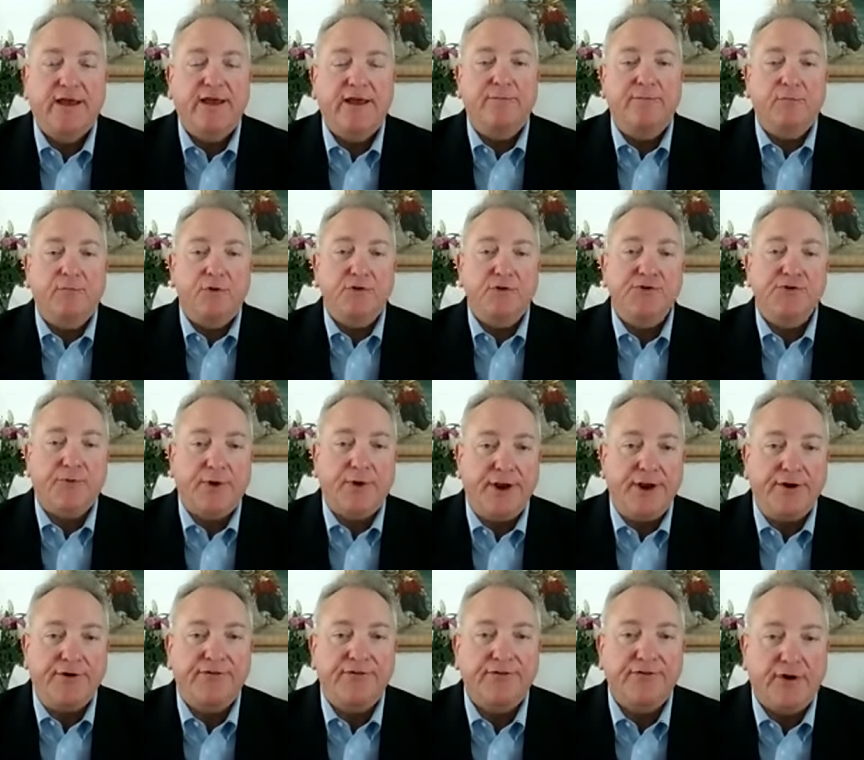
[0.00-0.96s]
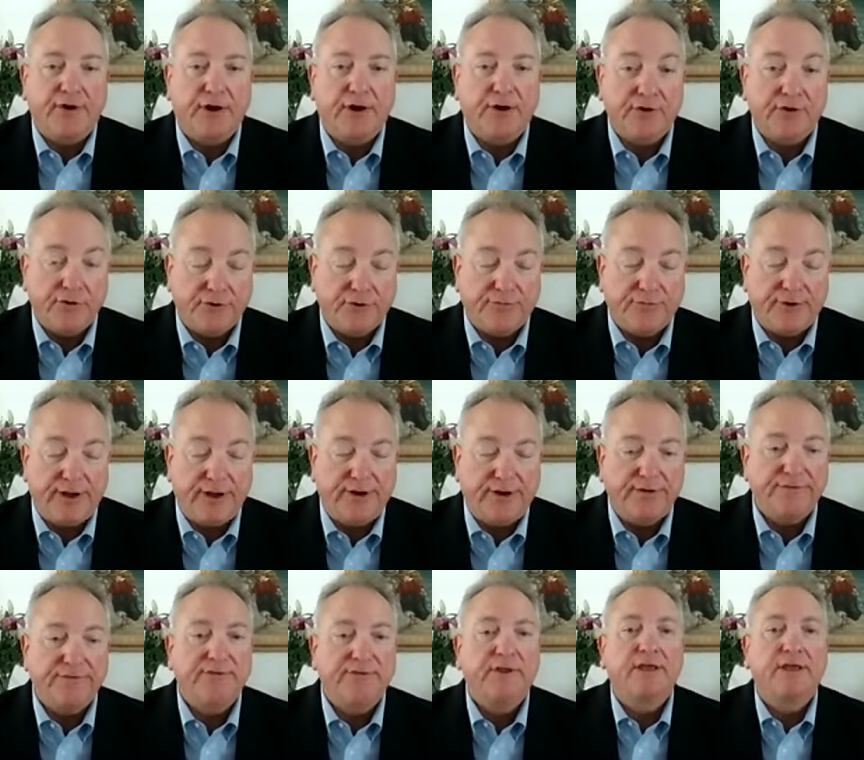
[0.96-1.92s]
And most writers are good
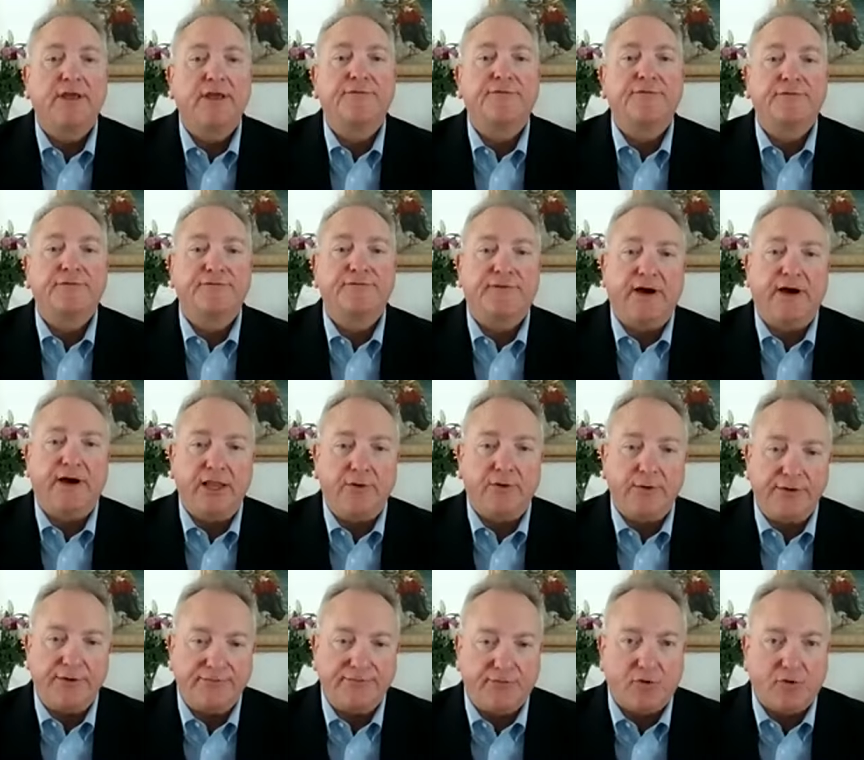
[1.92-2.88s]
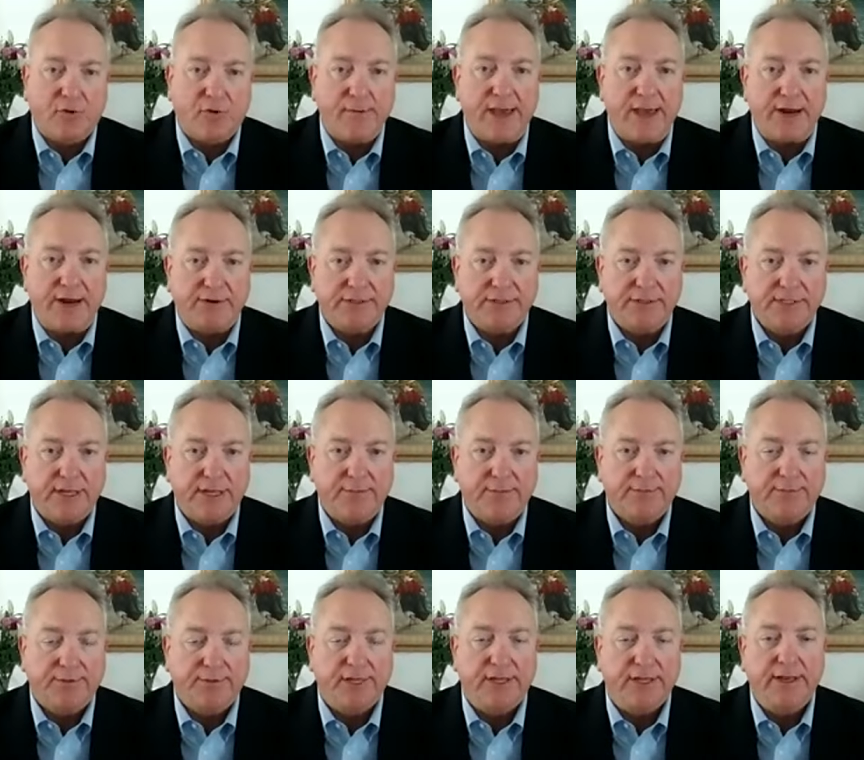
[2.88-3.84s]
writers. If you follow a format or
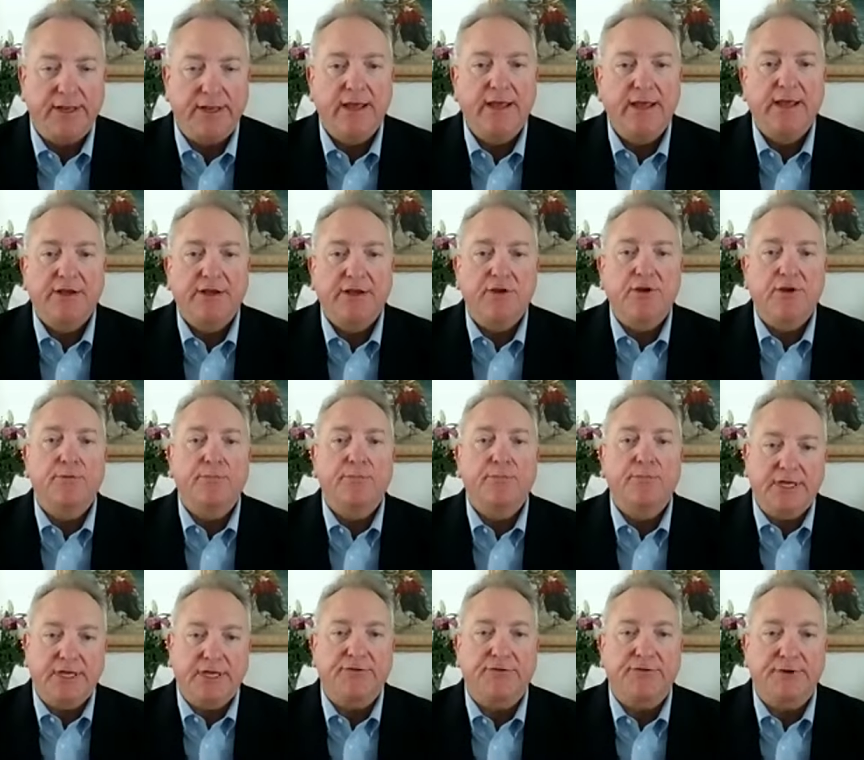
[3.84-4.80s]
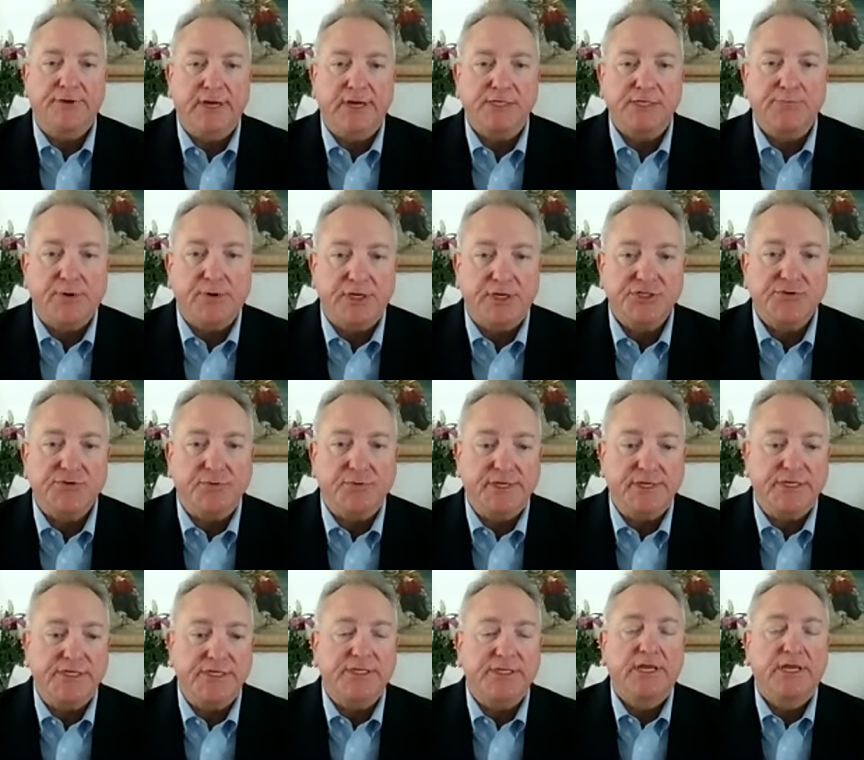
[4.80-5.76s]
template, you can put together a nice press
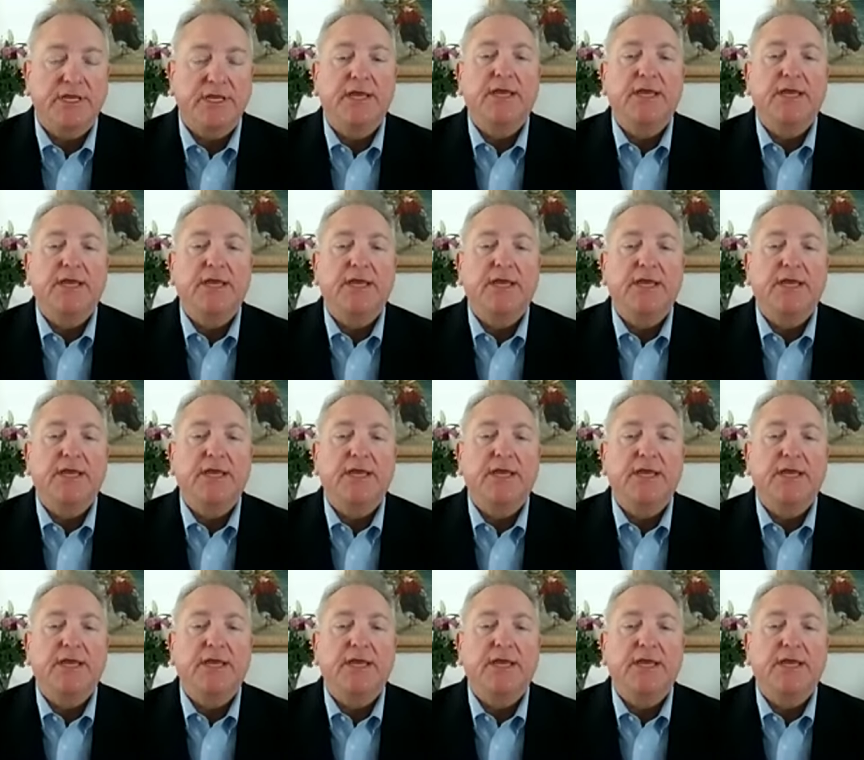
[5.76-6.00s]
release